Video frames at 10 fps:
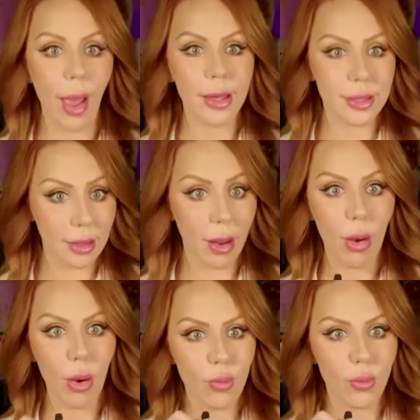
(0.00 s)
I said,
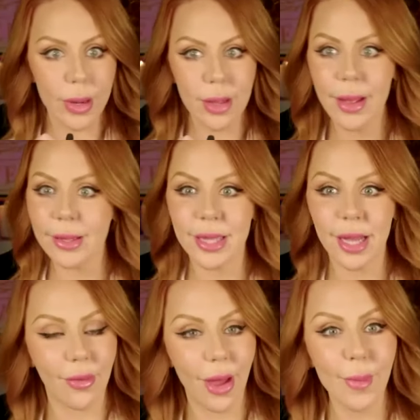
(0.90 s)
oh, really? I said,
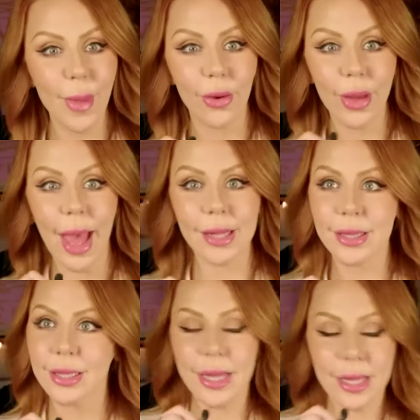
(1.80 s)
a lot of male cats,
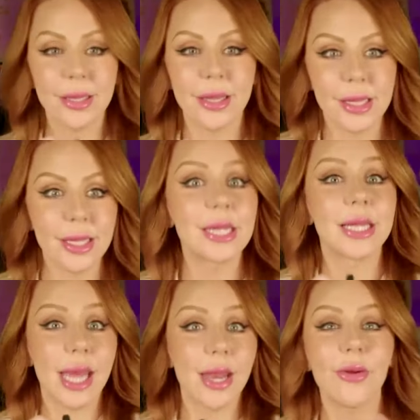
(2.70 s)
they, they stay
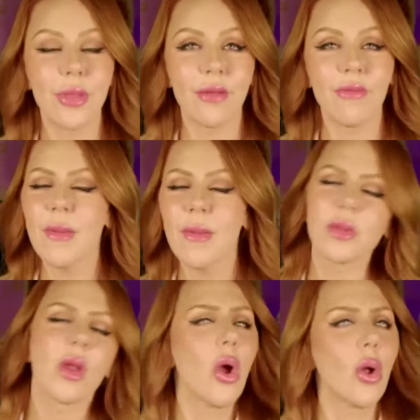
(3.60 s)
skinnier than the females.
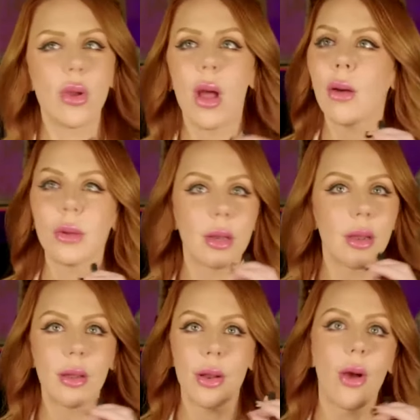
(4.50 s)
No, no,
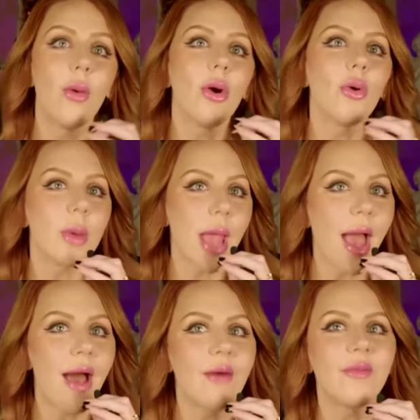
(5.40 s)
no, no. We
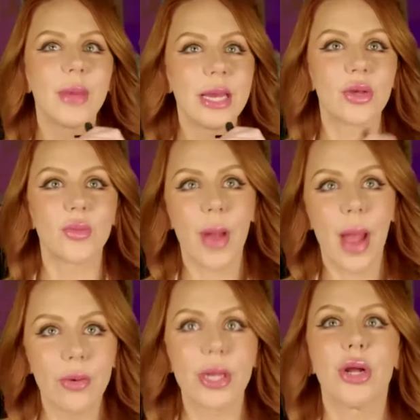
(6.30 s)
have him. He's
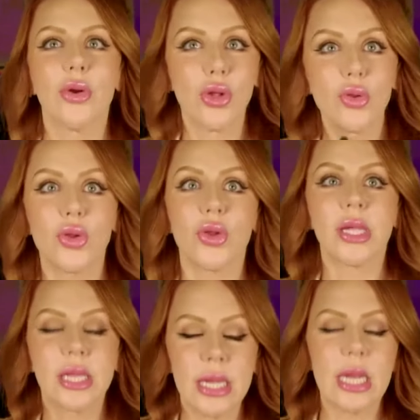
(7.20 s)
around here. You should have
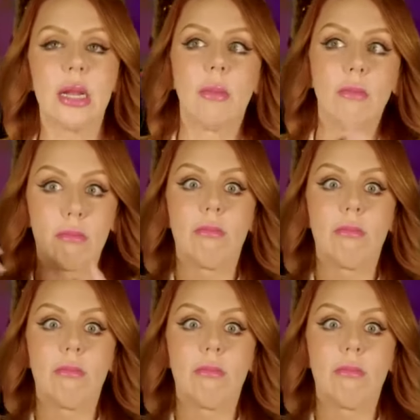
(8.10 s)
seen him.